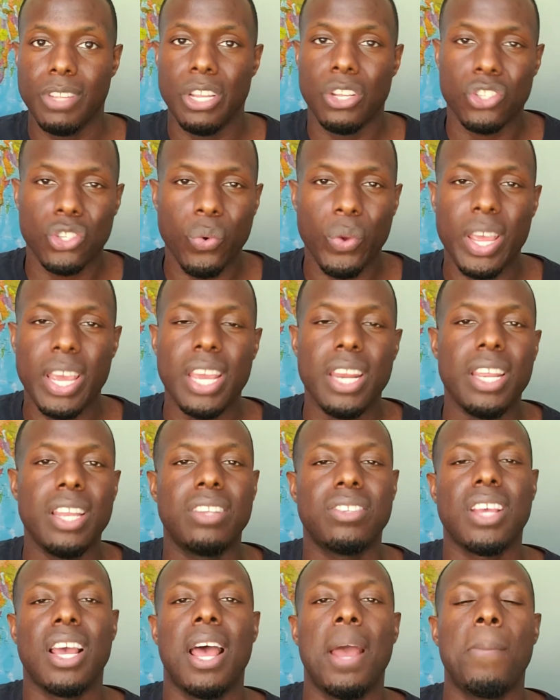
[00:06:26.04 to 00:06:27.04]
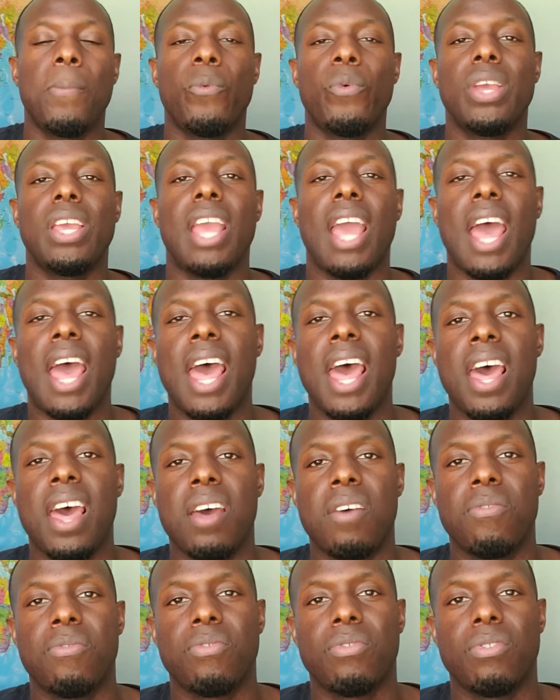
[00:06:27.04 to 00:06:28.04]
So anytime we
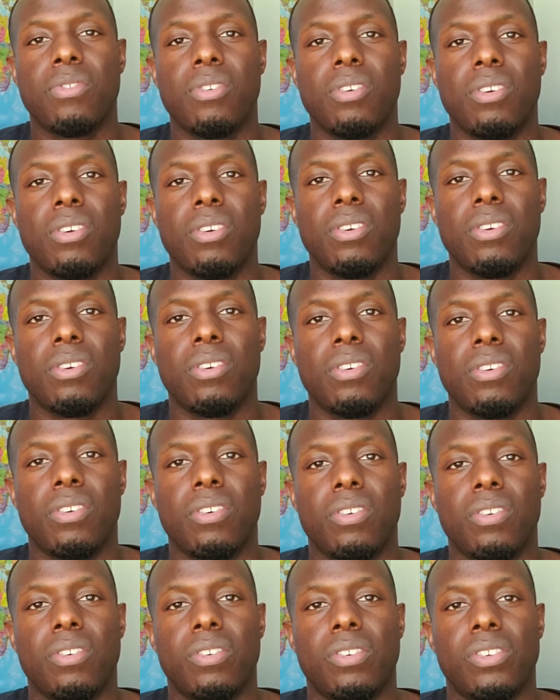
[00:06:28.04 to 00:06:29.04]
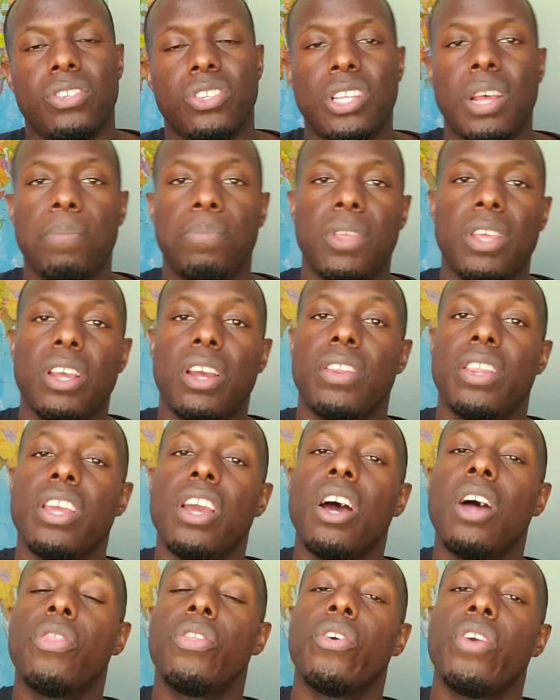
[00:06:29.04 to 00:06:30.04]
have something on
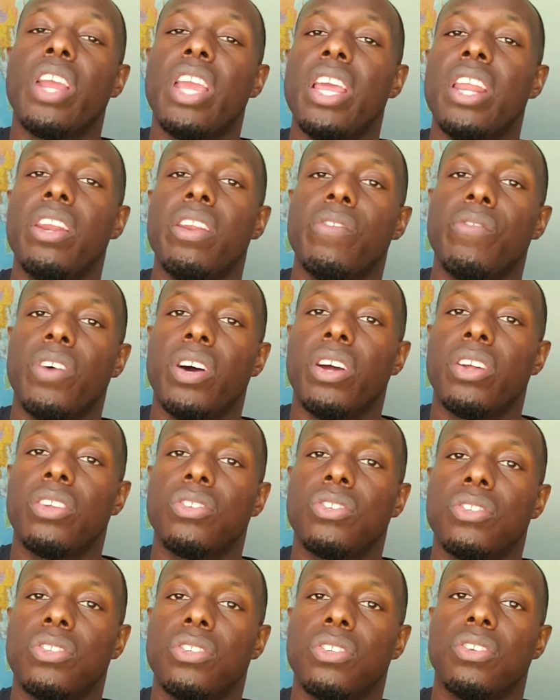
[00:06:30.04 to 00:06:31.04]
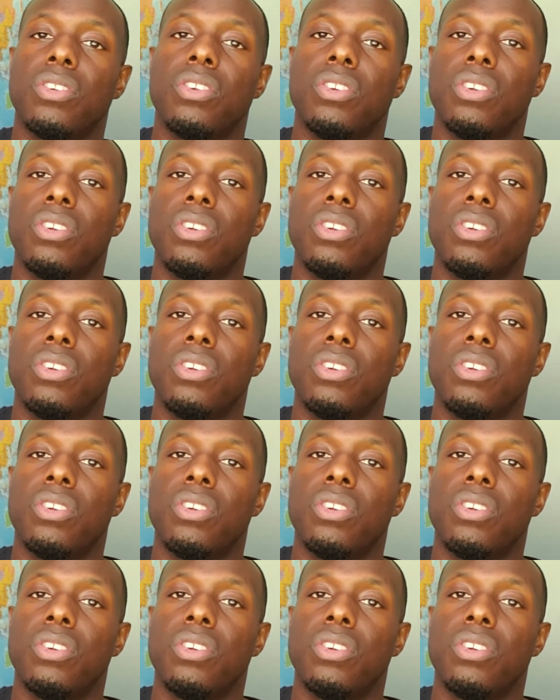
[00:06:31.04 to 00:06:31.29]
the other end of us,